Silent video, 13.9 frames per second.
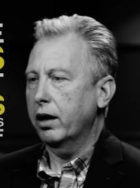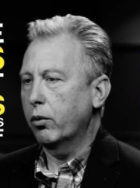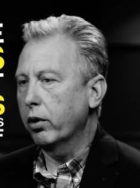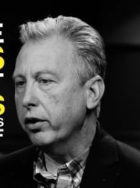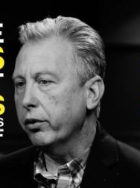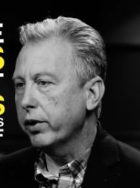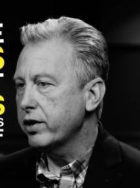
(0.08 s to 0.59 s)

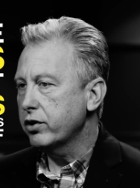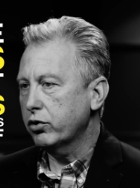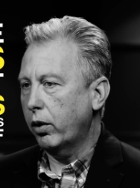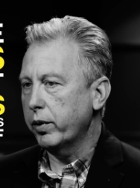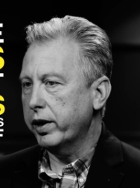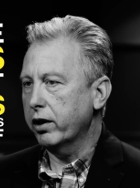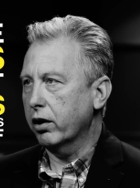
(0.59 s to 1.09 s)
One of the reasons
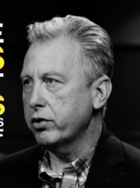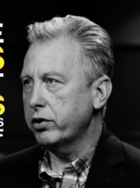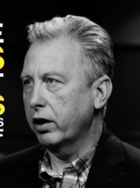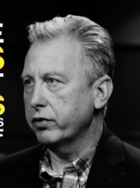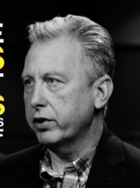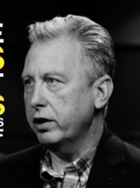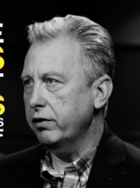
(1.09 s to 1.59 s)
why we get
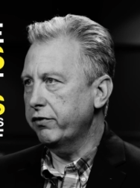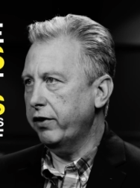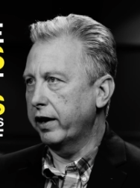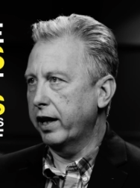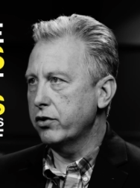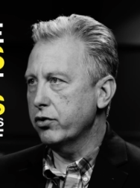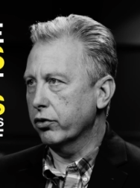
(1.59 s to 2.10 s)
ourselves into
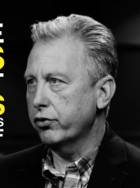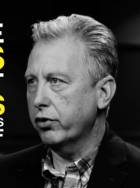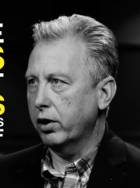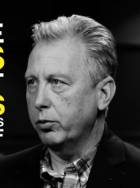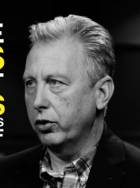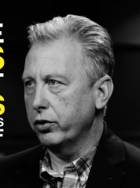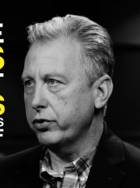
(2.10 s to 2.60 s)
financial
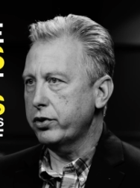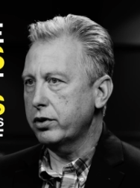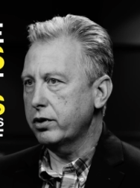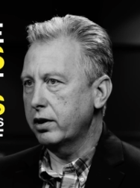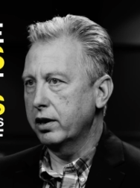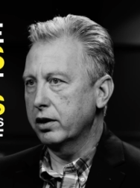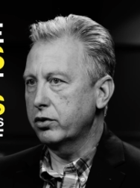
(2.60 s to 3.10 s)
troubles
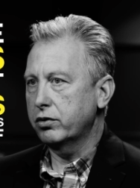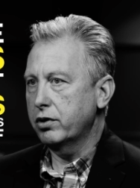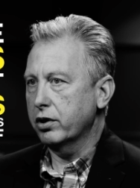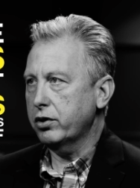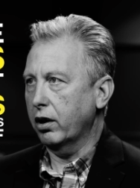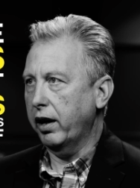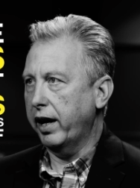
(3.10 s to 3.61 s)
is
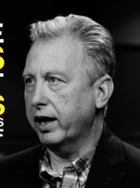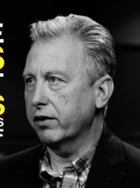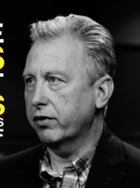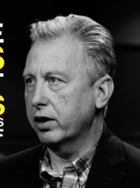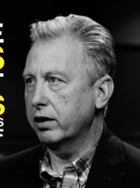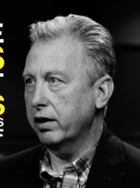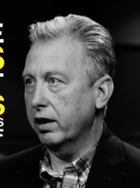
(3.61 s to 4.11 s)
just a lack
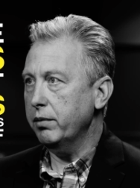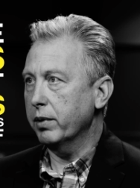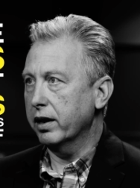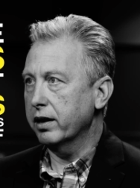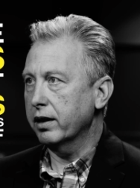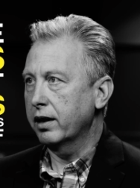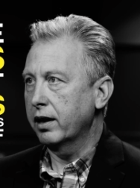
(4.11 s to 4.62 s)
of contentment